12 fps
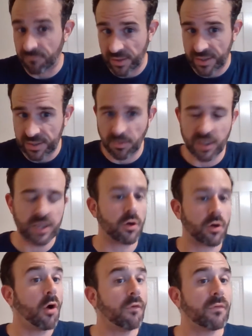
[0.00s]
for anybody
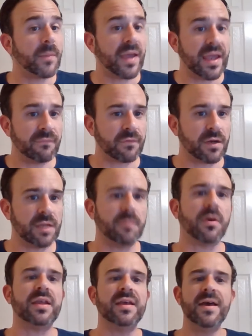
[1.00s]
or overpay for
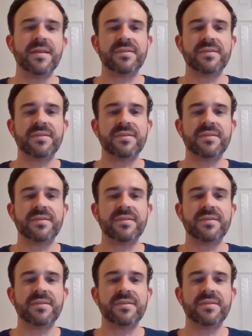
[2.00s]
anybody,